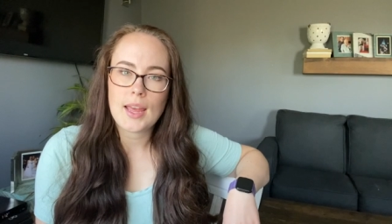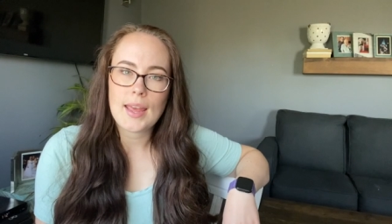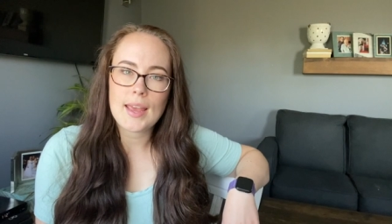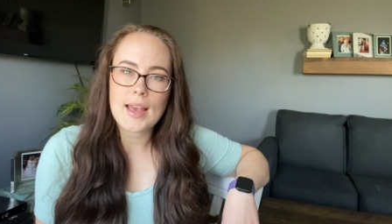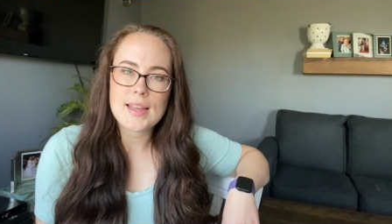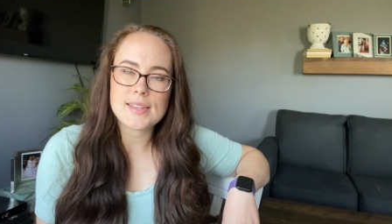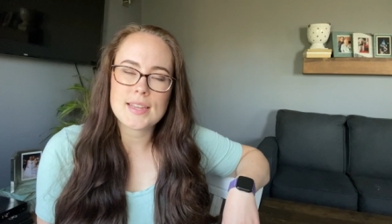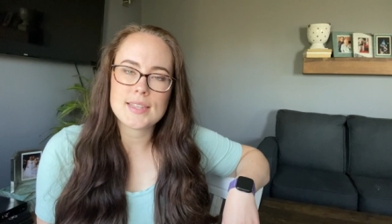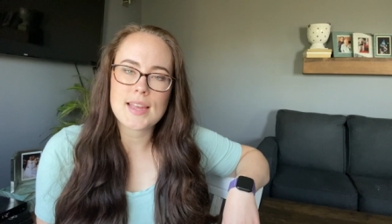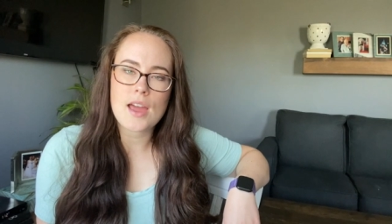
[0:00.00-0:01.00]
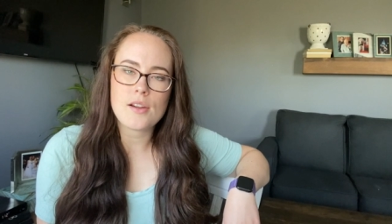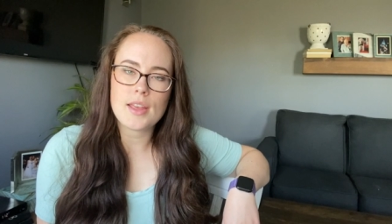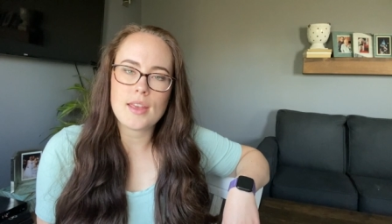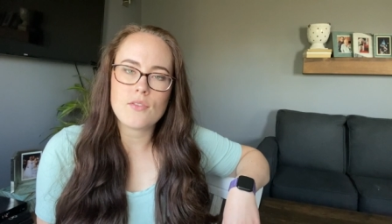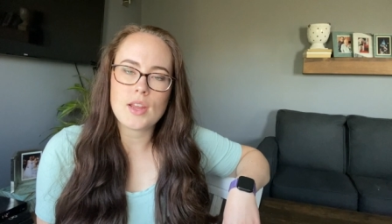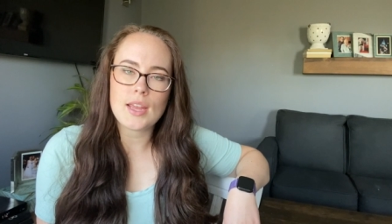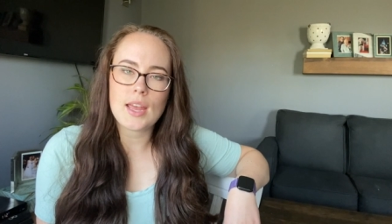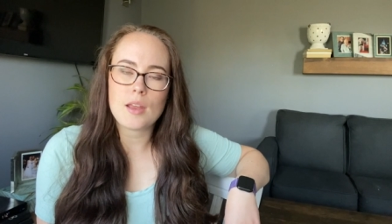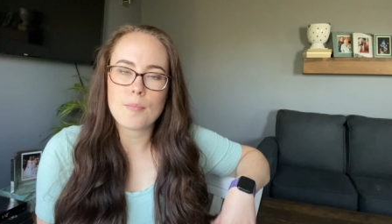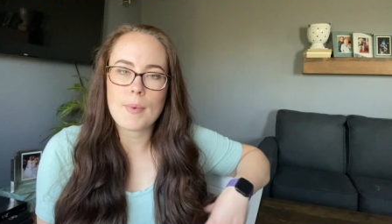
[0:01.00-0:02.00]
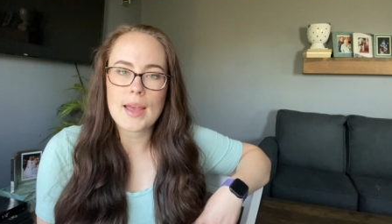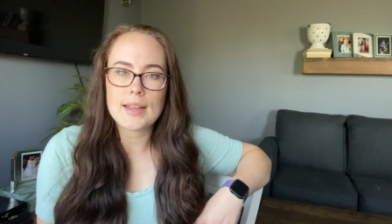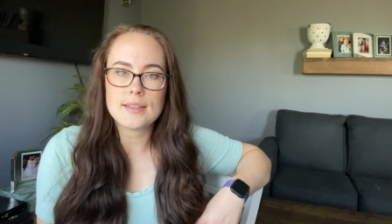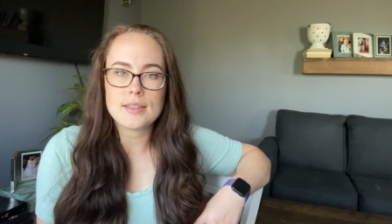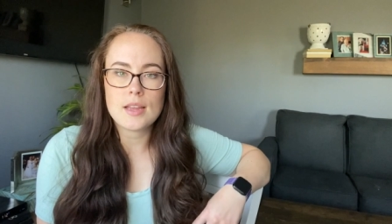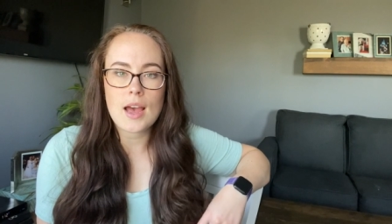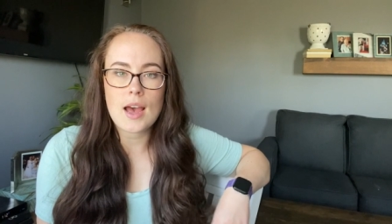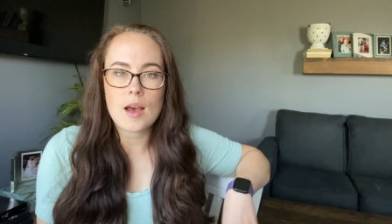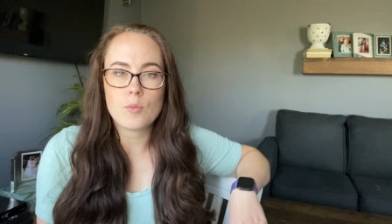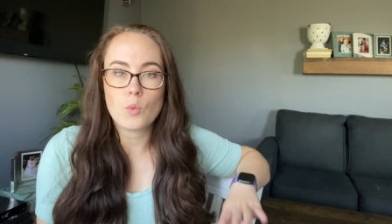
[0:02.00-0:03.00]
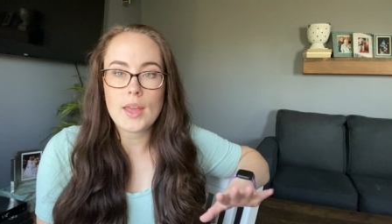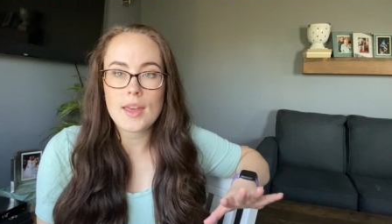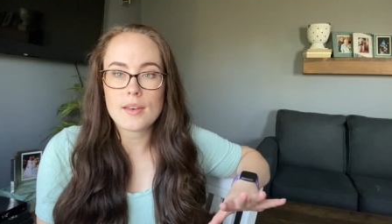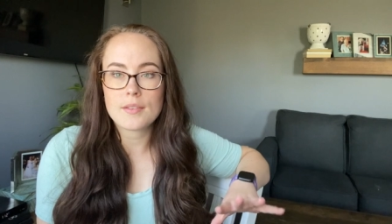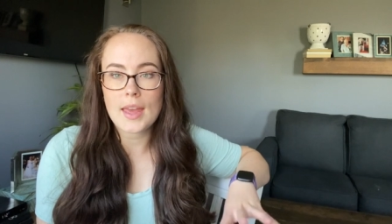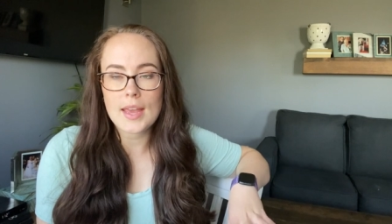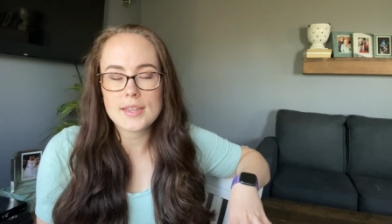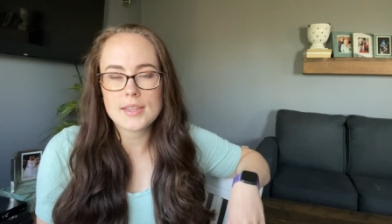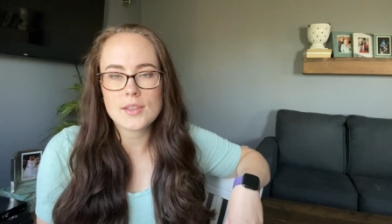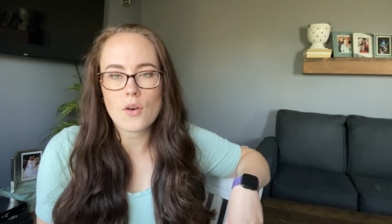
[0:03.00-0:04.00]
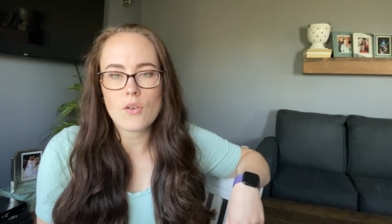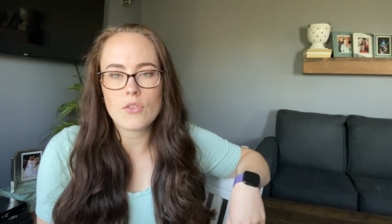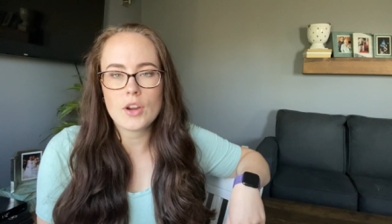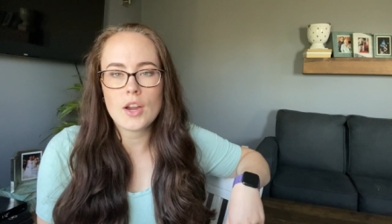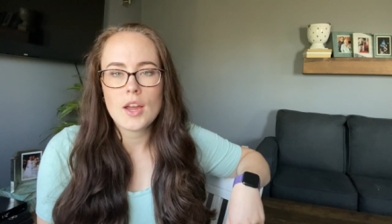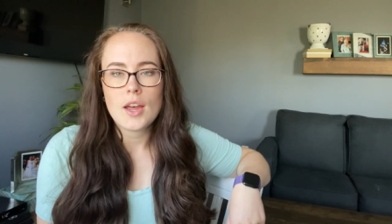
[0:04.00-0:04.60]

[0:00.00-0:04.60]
Hey guys, it is Saturday evening and my week of cakes is over.